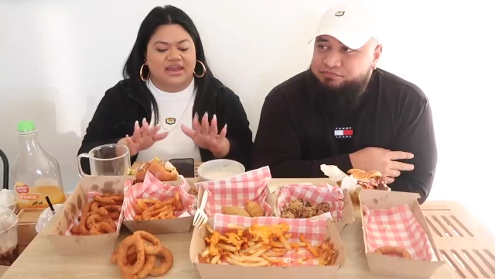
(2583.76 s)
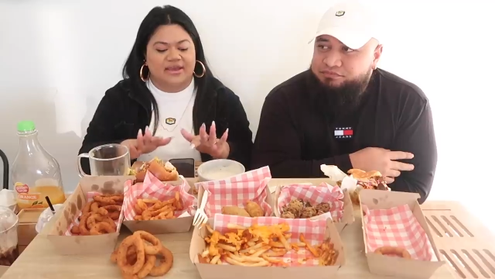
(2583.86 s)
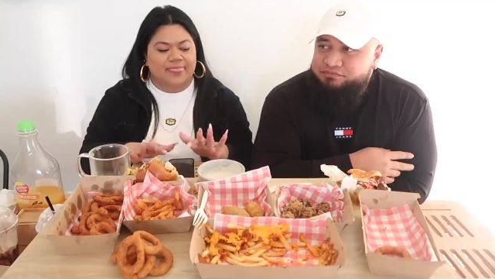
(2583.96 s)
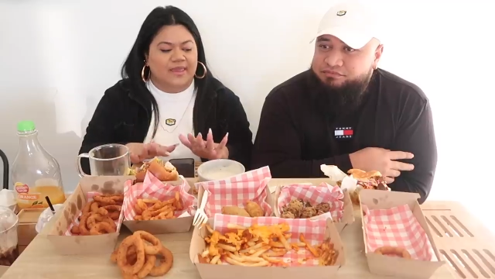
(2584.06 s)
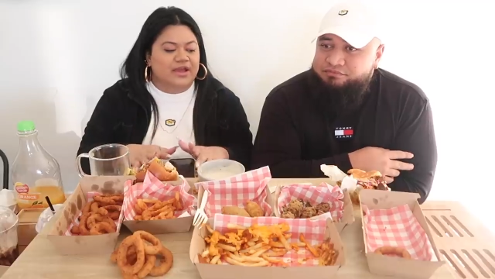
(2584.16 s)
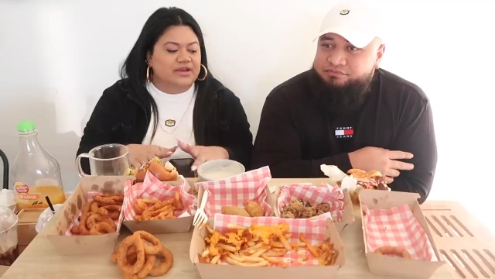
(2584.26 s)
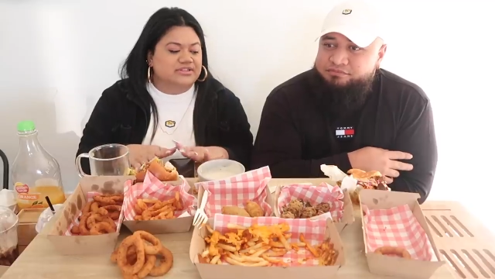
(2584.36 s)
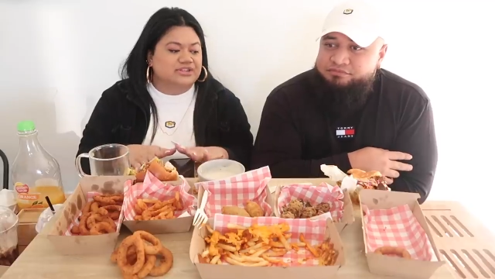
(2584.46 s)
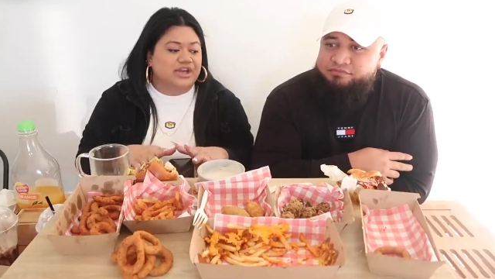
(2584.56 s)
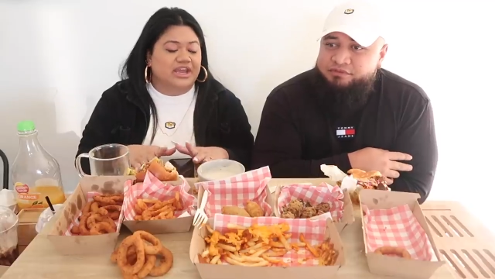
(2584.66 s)
Speaker 1: okay?
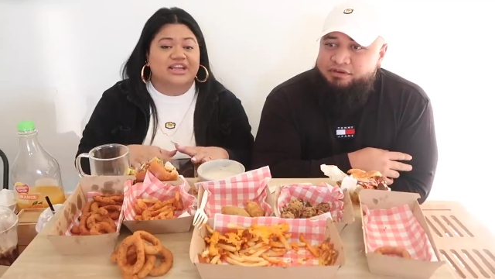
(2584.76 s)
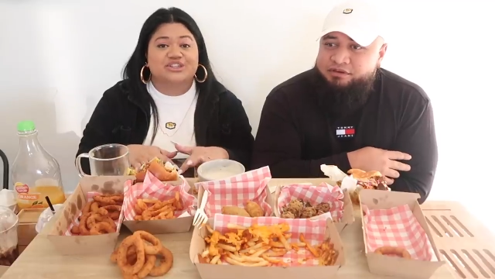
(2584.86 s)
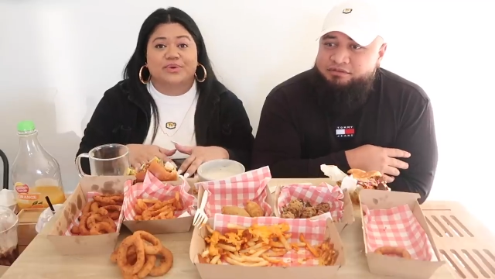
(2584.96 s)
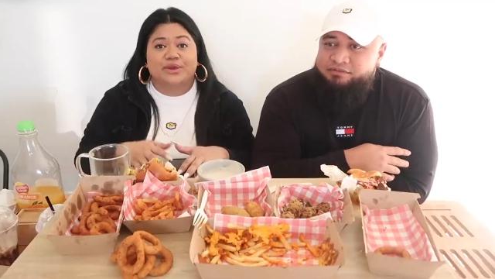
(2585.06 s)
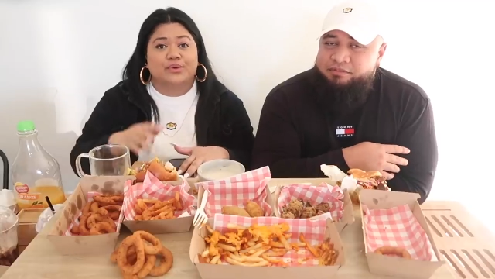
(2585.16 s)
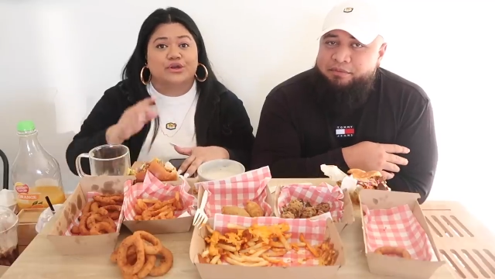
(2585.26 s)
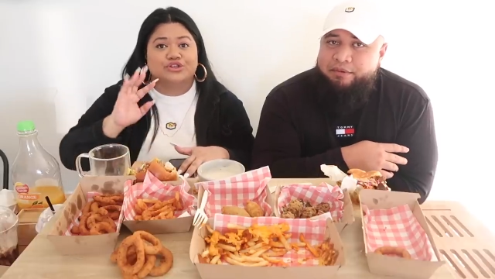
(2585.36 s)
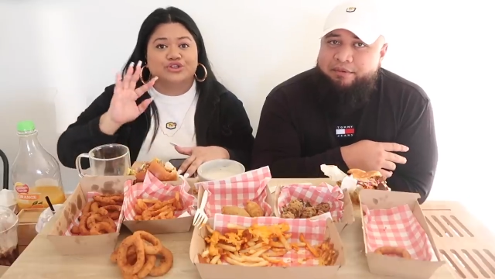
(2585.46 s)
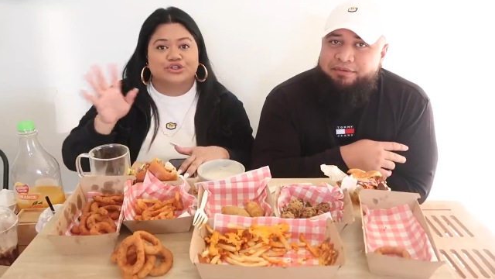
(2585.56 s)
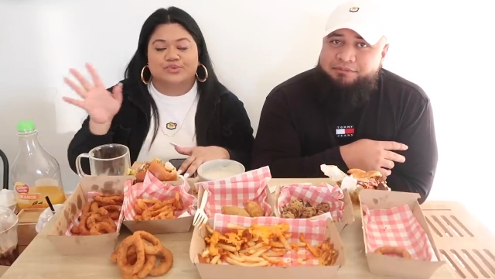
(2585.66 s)
So each week we're gonna
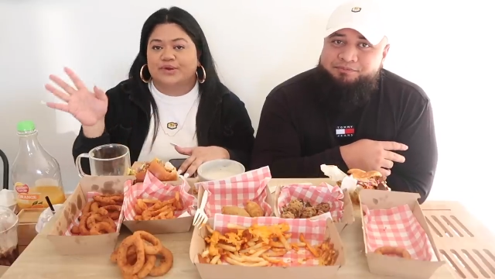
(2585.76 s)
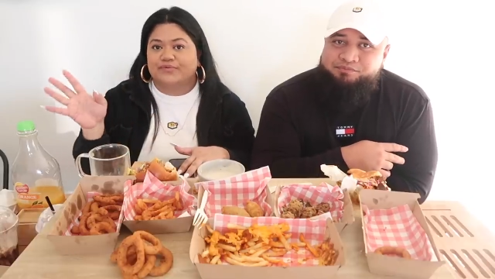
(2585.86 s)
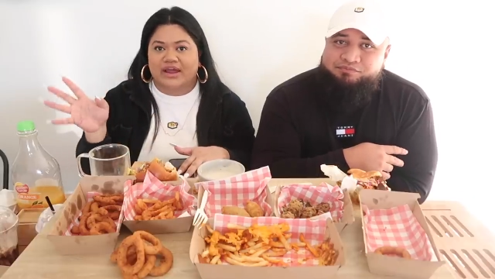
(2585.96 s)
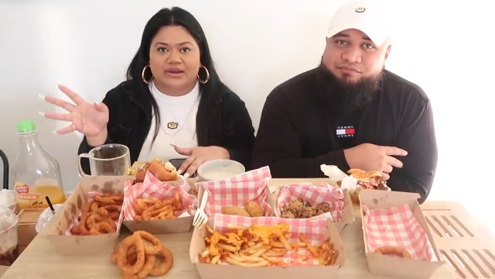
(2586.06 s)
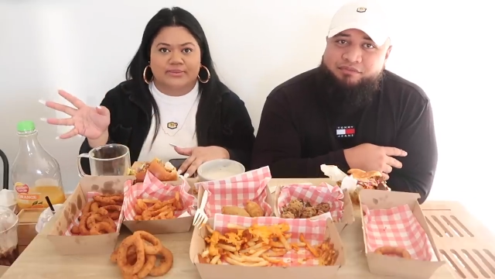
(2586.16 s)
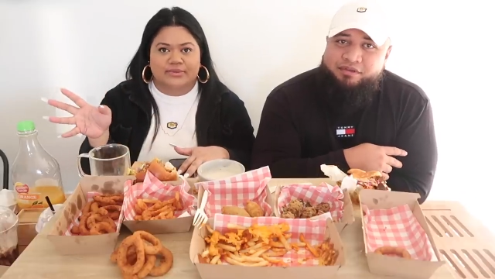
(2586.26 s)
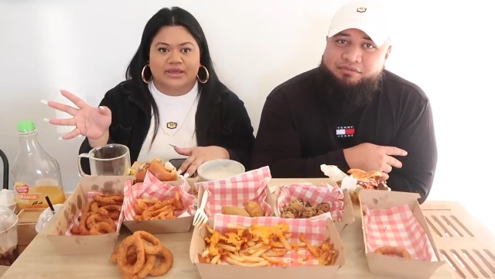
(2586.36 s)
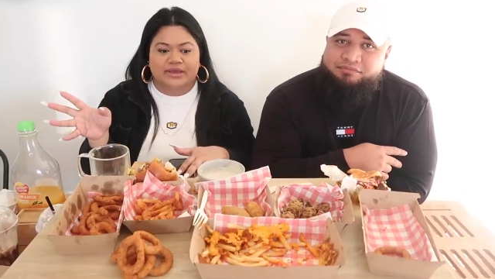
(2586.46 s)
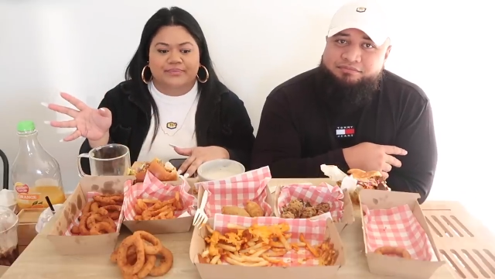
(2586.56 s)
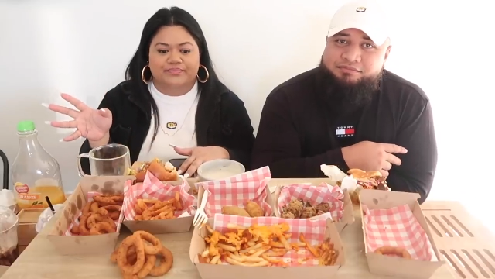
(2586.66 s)
choose one randomly.
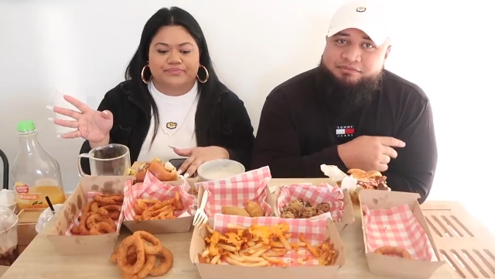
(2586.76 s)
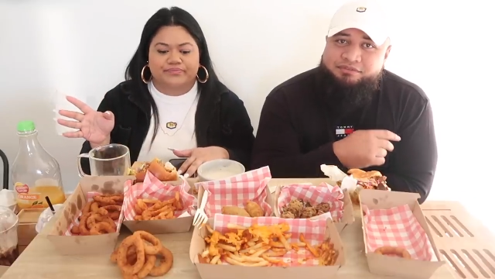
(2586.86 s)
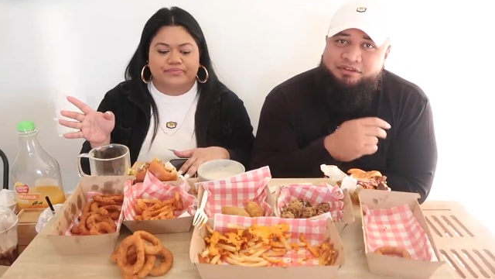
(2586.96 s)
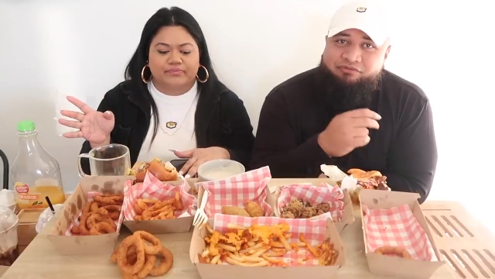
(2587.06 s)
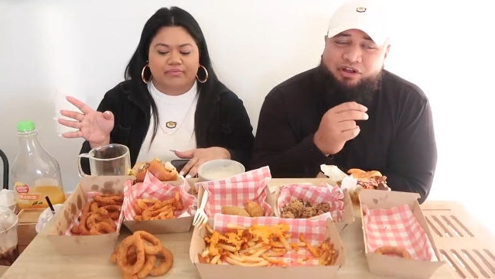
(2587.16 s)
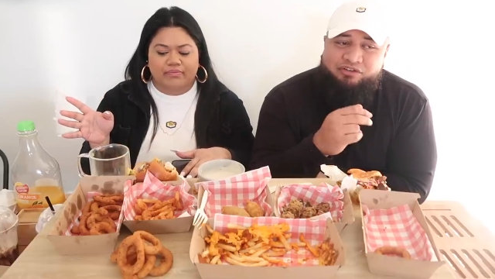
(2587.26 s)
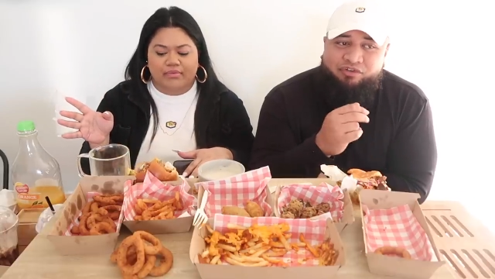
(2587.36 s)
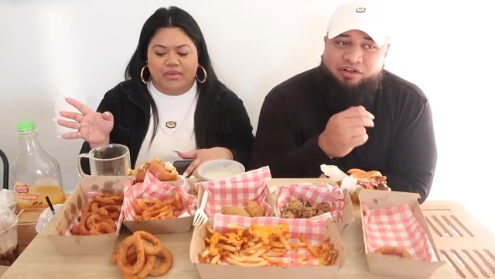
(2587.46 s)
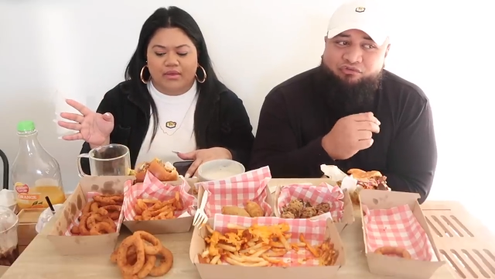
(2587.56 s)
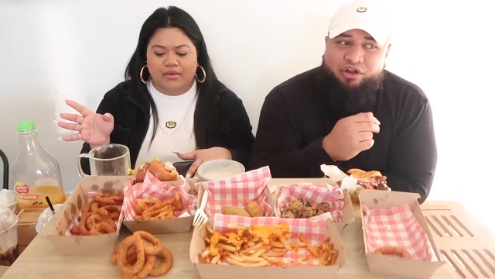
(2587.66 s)
Speaker 2: Right,
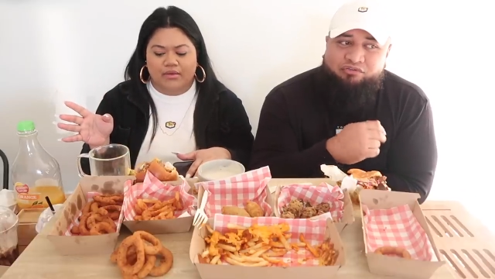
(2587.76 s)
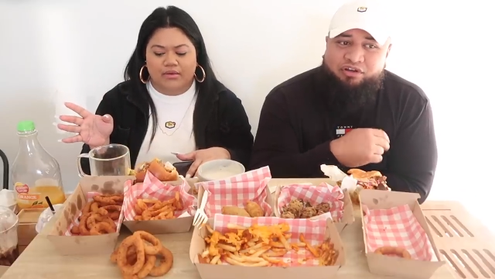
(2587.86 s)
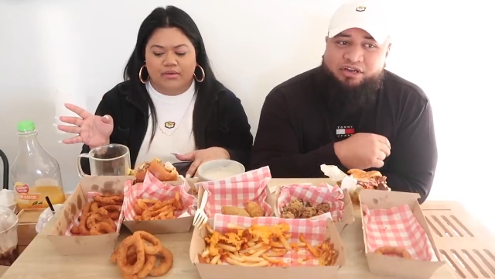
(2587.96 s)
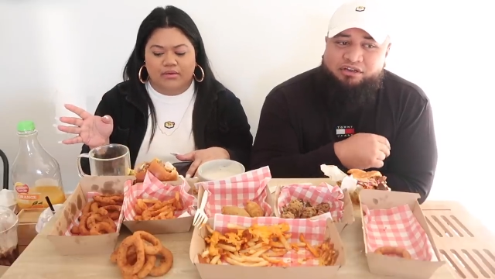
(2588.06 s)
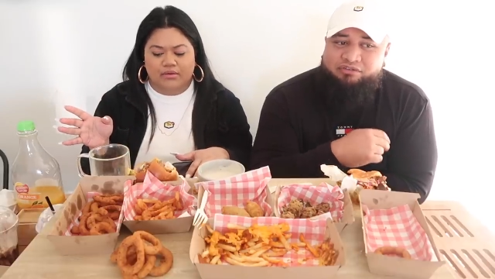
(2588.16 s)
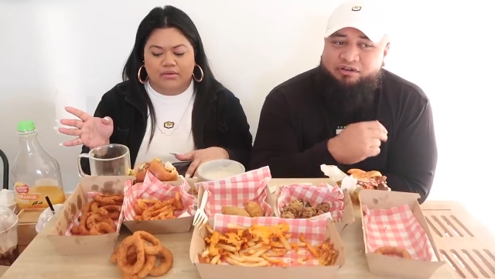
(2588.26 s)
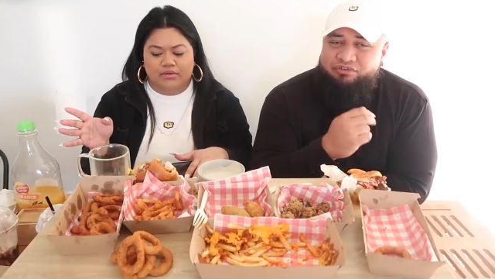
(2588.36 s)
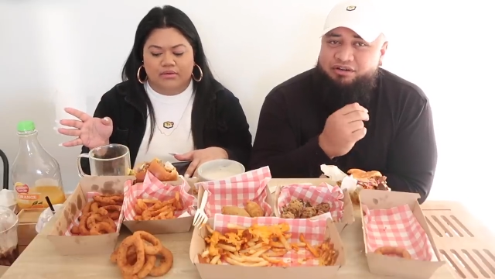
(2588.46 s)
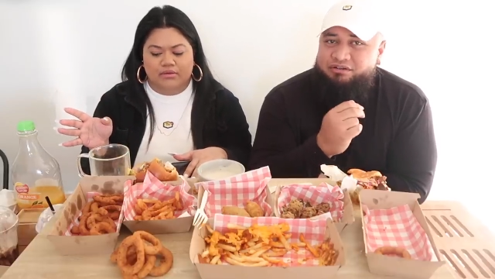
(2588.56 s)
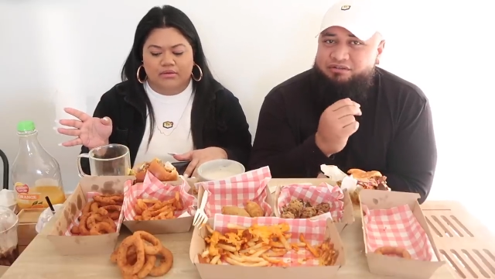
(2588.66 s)
right, right, right, right, right,
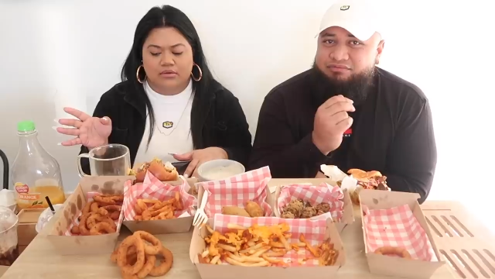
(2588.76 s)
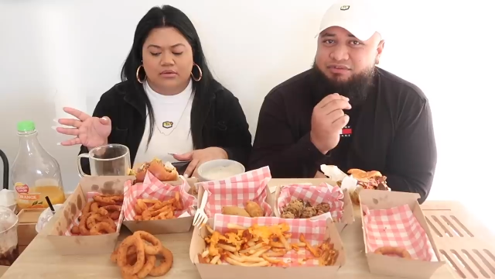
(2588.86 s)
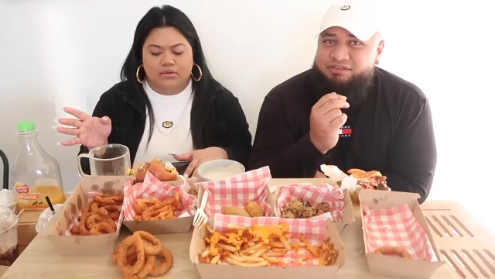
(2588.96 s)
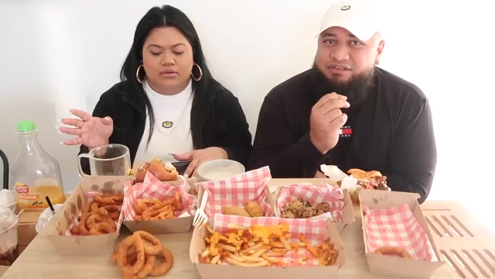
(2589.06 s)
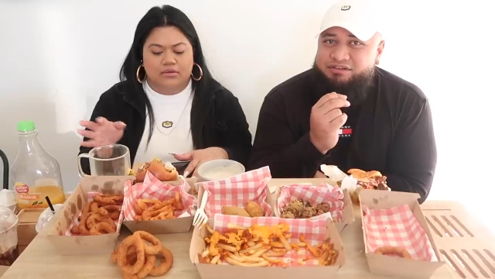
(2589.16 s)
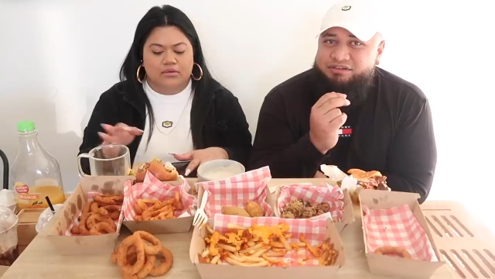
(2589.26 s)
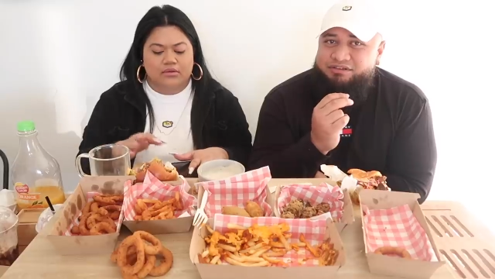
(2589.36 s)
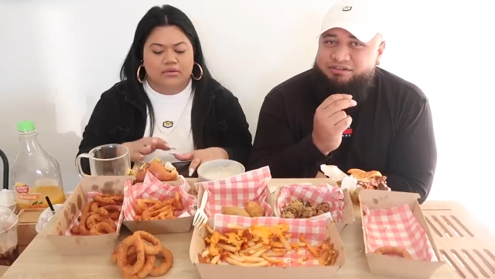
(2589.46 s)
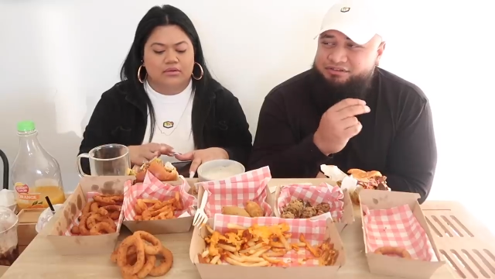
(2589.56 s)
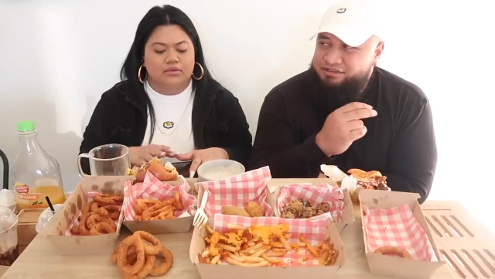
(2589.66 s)
right. what is it?
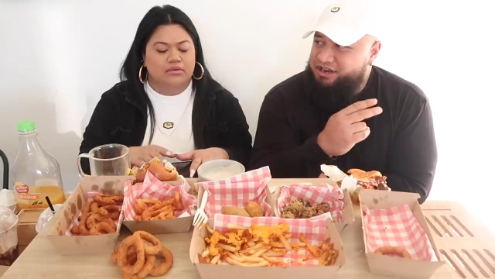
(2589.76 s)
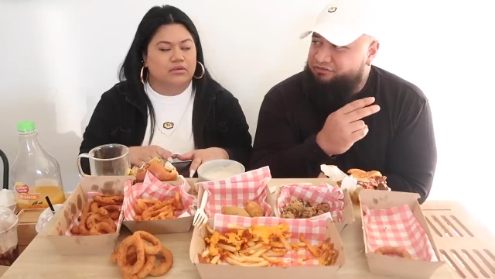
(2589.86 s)
See